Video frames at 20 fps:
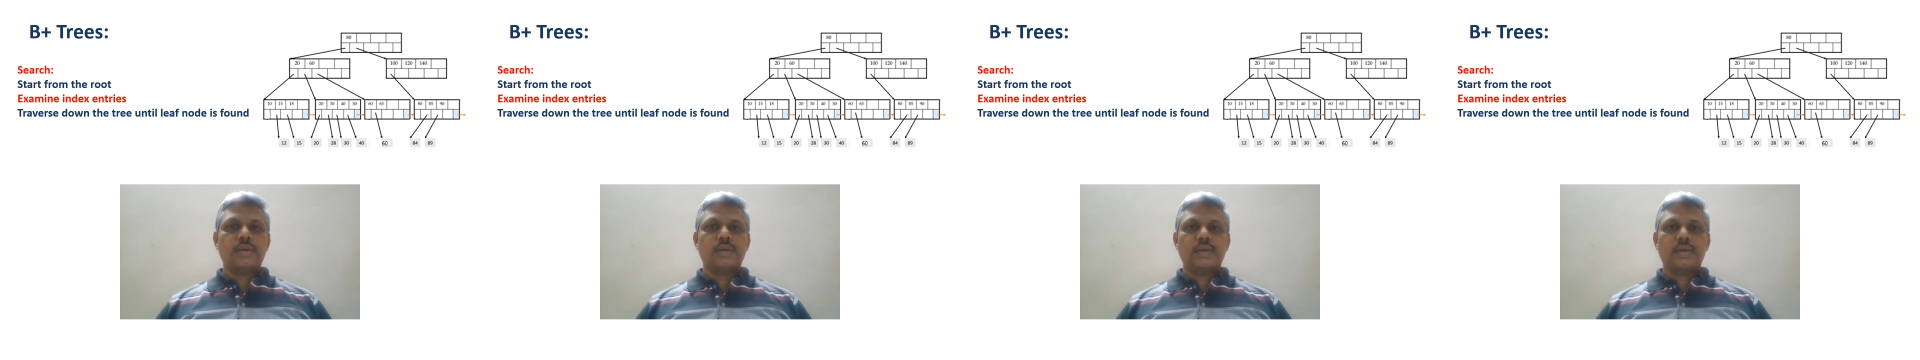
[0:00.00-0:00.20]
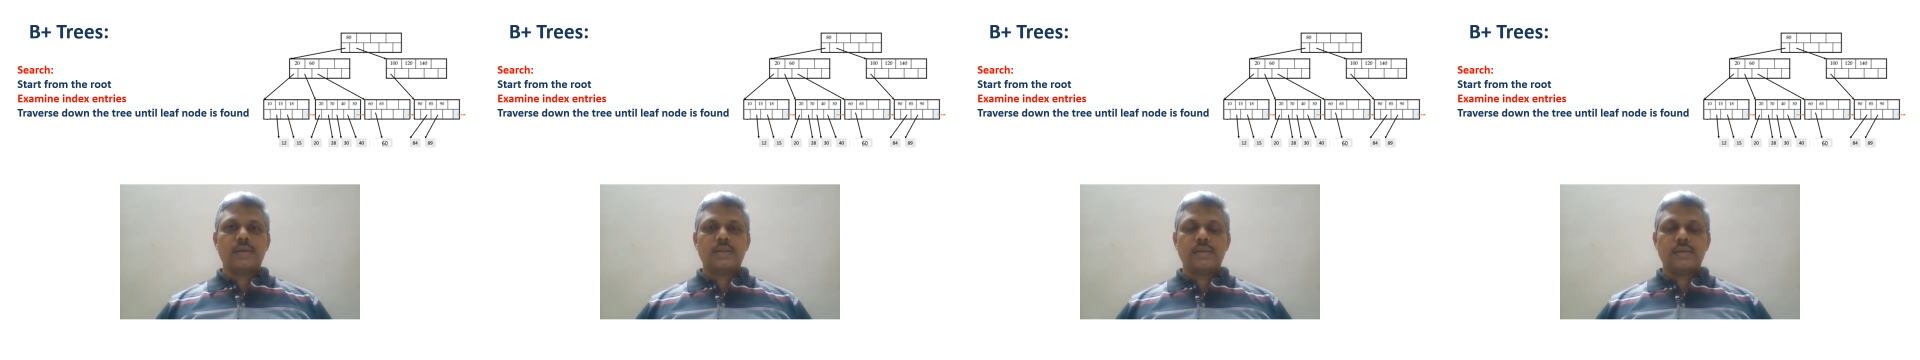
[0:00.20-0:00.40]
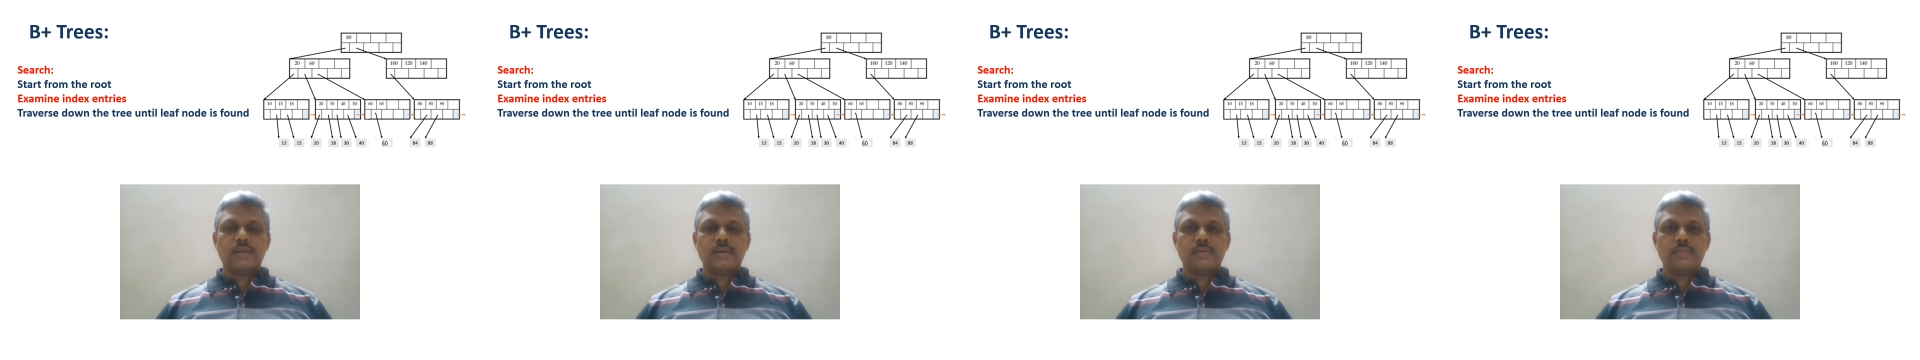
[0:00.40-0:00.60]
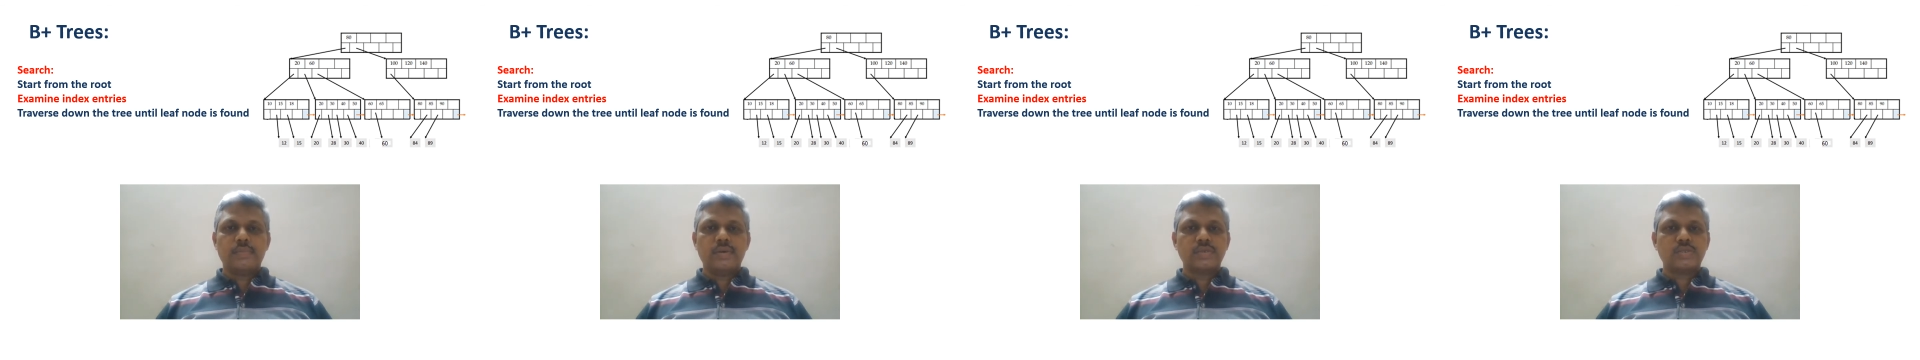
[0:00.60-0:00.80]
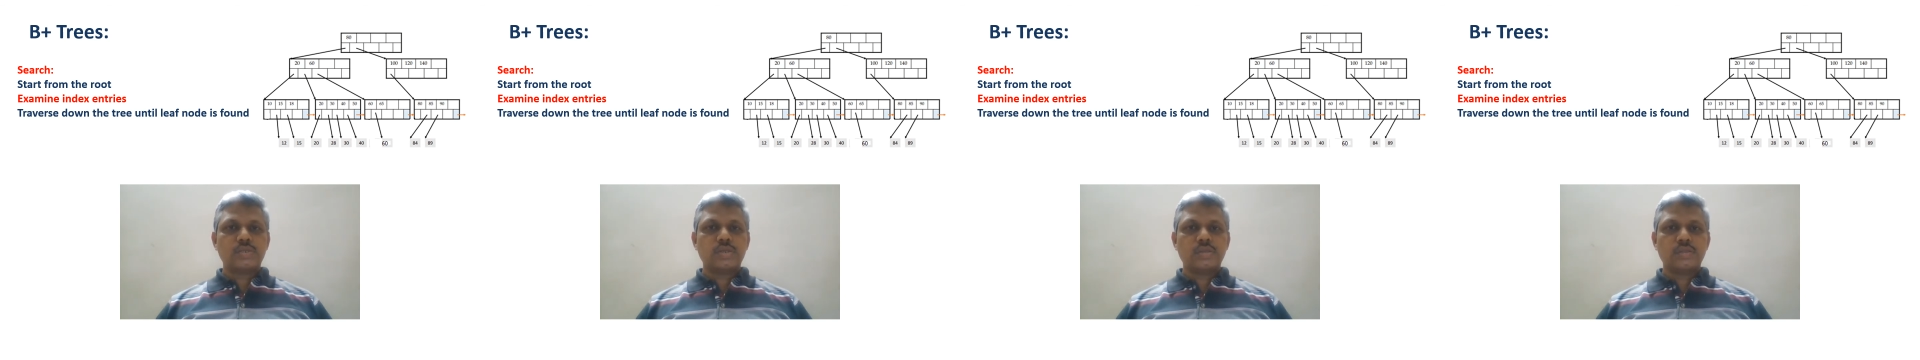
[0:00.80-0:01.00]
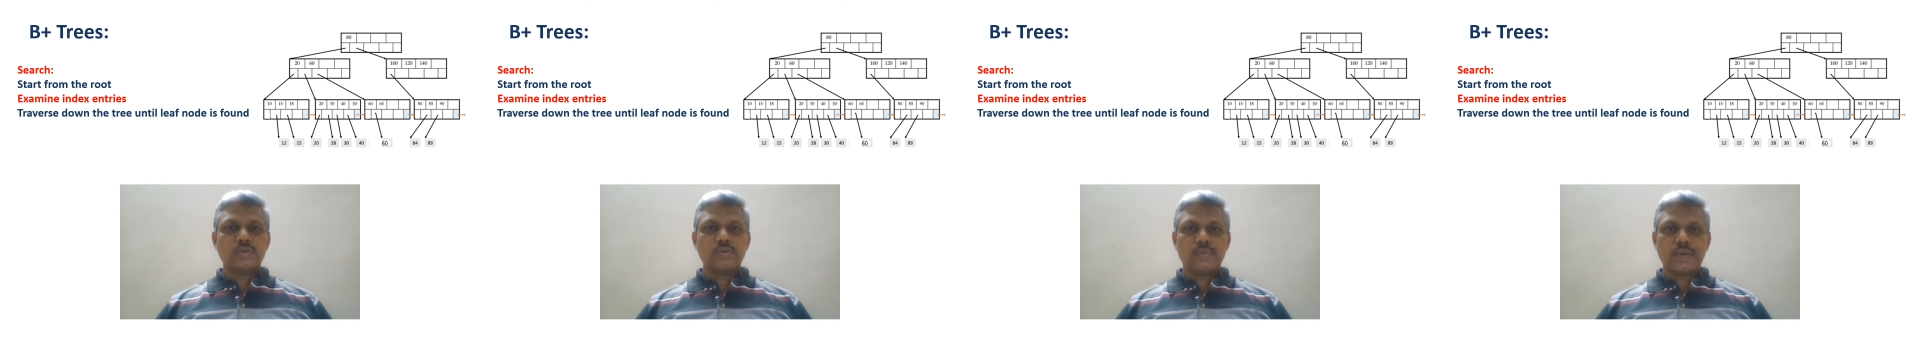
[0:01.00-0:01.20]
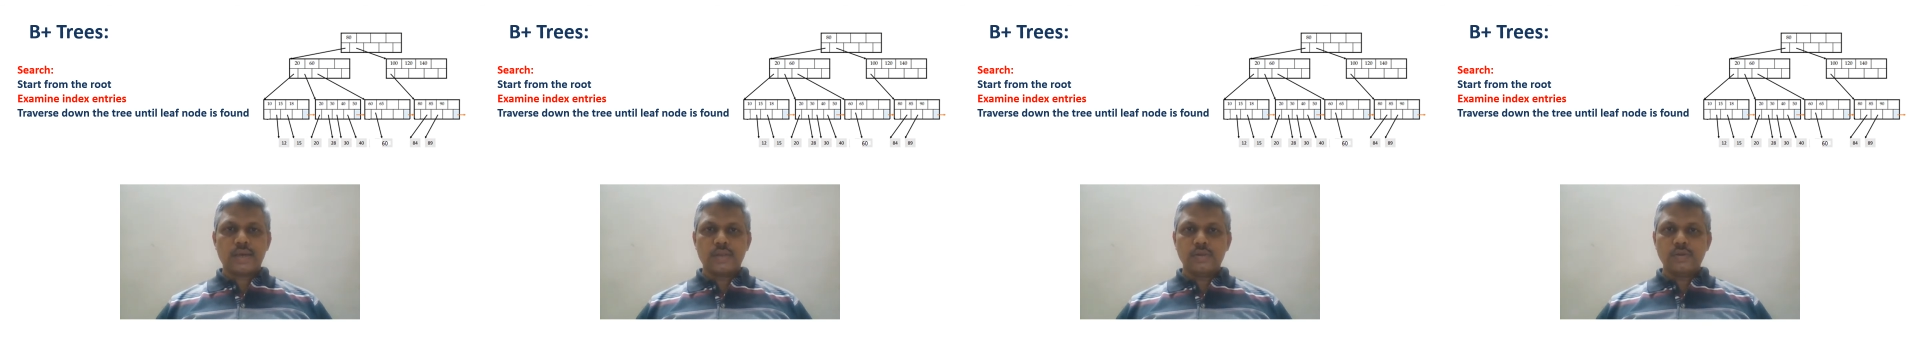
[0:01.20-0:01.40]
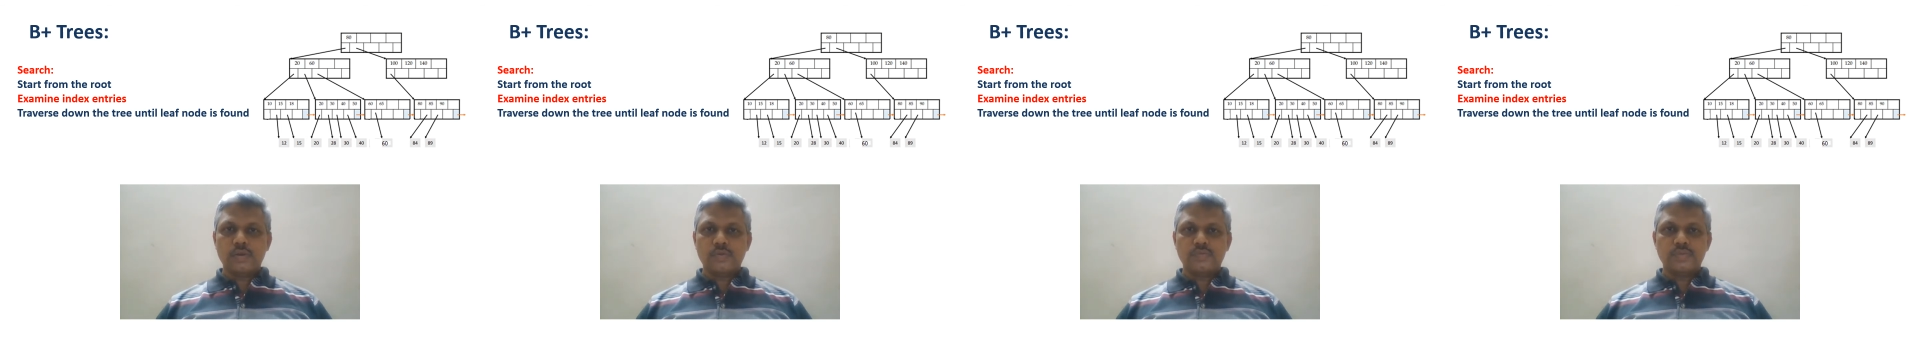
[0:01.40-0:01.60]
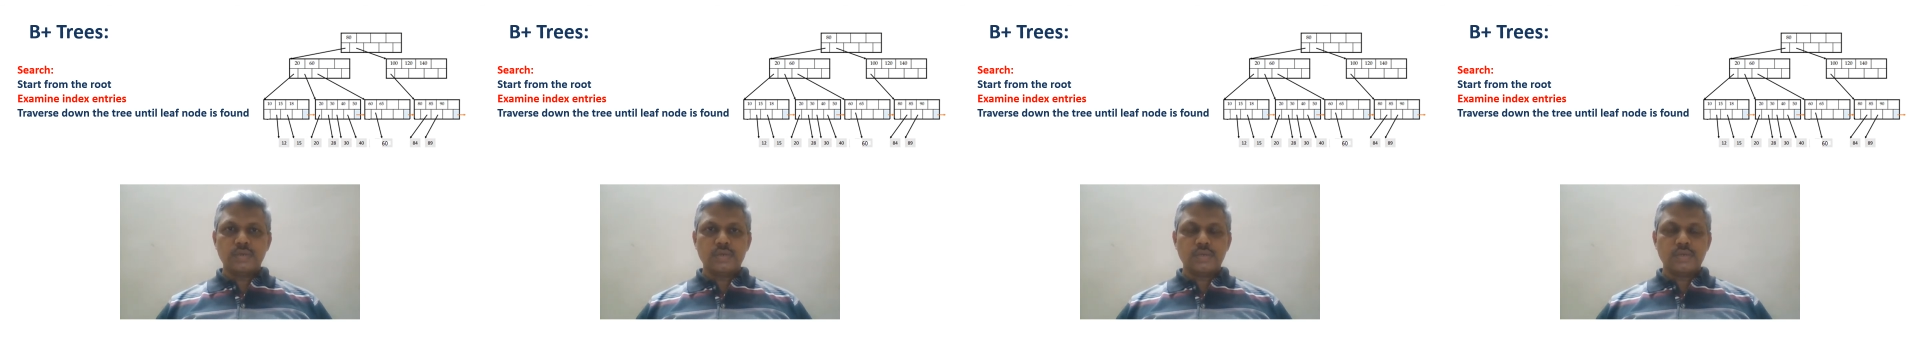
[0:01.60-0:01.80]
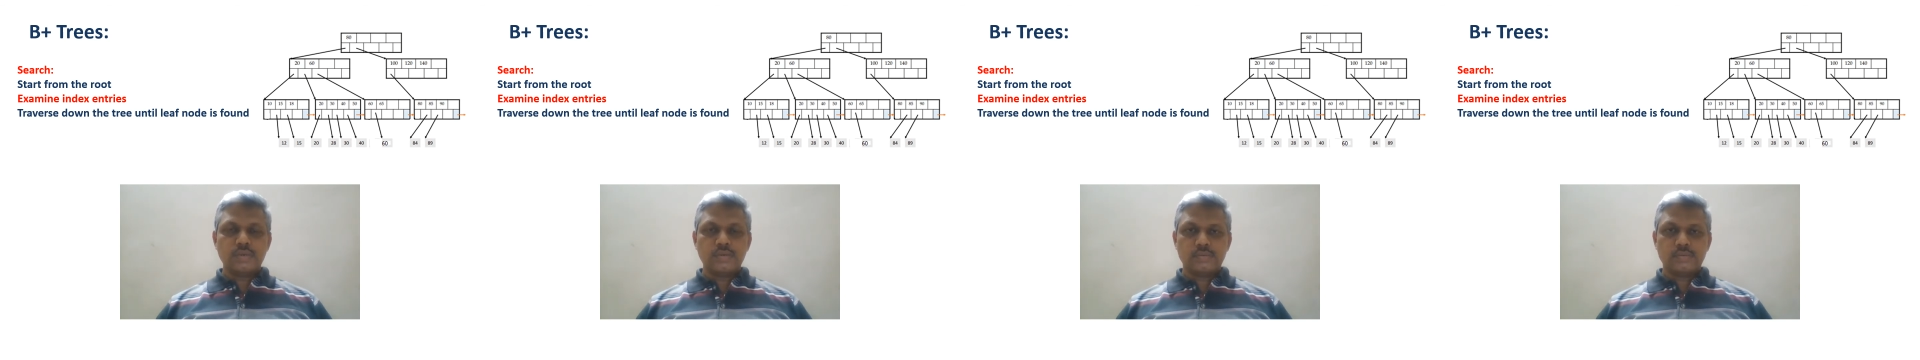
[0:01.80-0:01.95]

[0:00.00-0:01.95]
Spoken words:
and based on the value of the